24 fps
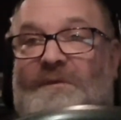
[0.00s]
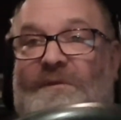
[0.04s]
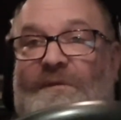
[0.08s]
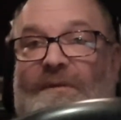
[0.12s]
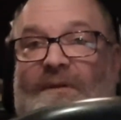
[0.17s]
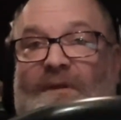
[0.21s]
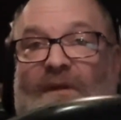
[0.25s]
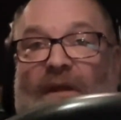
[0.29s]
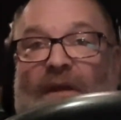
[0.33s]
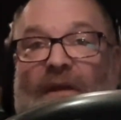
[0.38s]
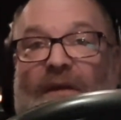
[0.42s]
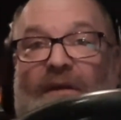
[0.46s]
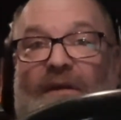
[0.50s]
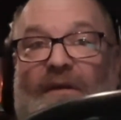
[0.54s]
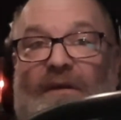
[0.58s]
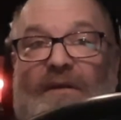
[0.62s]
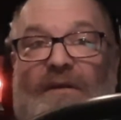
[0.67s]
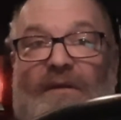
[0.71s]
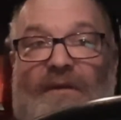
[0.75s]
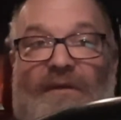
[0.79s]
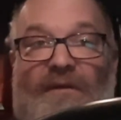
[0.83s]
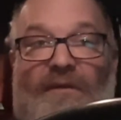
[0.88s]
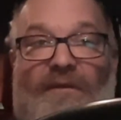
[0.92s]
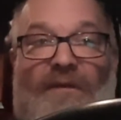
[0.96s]
get
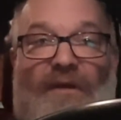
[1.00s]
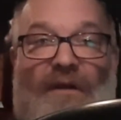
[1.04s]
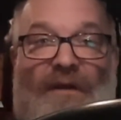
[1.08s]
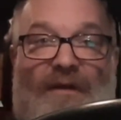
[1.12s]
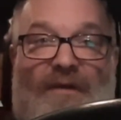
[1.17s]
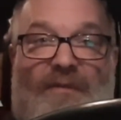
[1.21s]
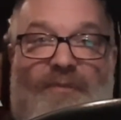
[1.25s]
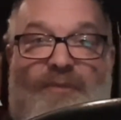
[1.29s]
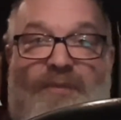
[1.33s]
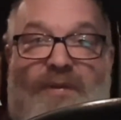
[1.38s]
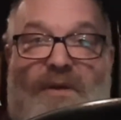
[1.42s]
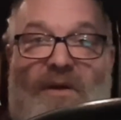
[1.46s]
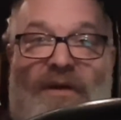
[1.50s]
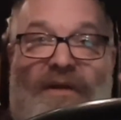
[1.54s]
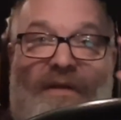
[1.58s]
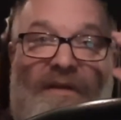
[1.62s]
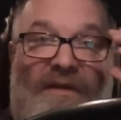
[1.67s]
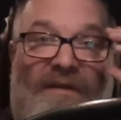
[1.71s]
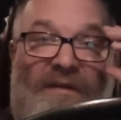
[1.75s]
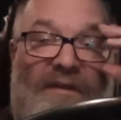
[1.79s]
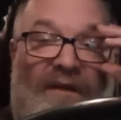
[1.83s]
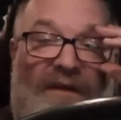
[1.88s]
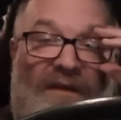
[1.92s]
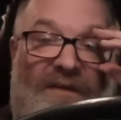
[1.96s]
in and talk
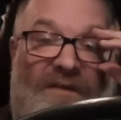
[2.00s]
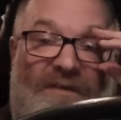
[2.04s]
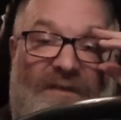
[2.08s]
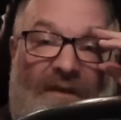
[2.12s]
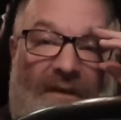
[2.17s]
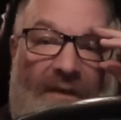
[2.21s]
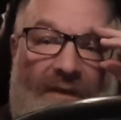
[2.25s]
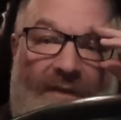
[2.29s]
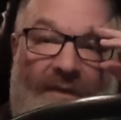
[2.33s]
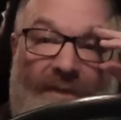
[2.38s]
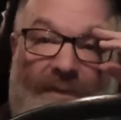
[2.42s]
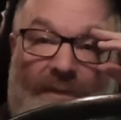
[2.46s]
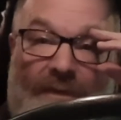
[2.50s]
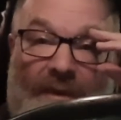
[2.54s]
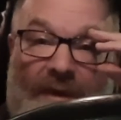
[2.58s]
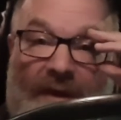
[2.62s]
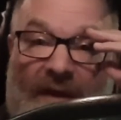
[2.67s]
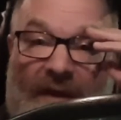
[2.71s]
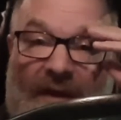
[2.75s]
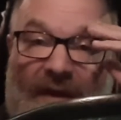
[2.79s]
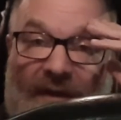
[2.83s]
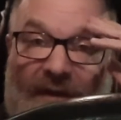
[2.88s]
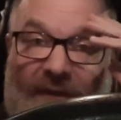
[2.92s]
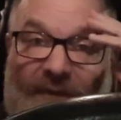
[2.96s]
politics all the
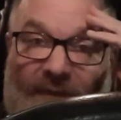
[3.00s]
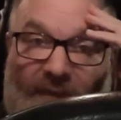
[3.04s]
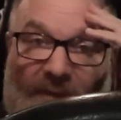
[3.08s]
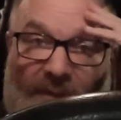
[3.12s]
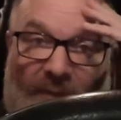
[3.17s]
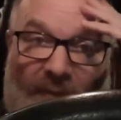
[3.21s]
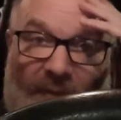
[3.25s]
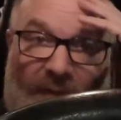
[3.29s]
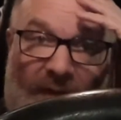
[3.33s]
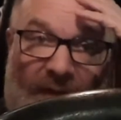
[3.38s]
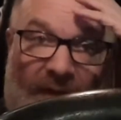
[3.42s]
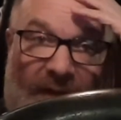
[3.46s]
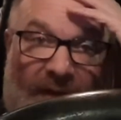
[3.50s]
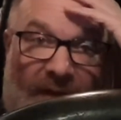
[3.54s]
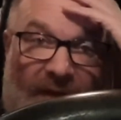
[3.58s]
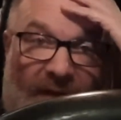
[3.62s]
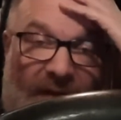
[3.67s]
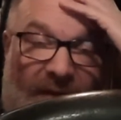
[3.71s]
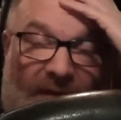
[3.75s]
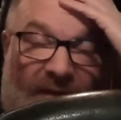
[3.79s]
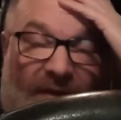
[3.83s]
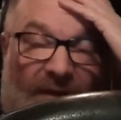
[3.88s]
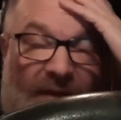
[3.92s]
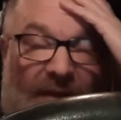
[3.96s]
way from one
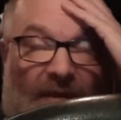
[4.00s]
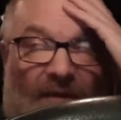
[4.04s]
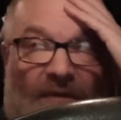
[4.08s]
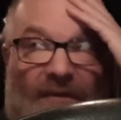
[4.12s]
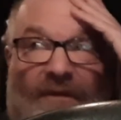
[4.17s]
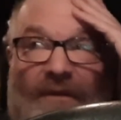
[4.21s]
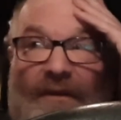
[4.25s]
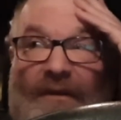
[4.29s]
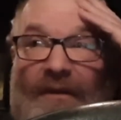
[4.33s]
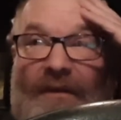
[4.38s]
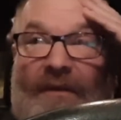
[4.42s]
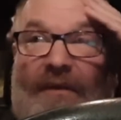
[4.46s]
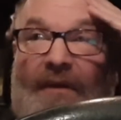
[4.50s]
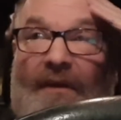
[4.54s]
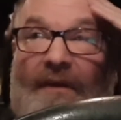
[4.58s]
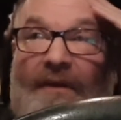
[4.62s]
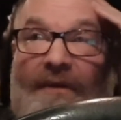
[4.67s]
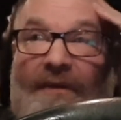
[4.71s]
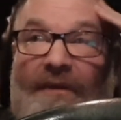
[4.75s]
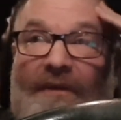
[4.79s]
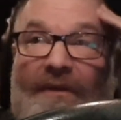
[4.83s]
end of town to the other.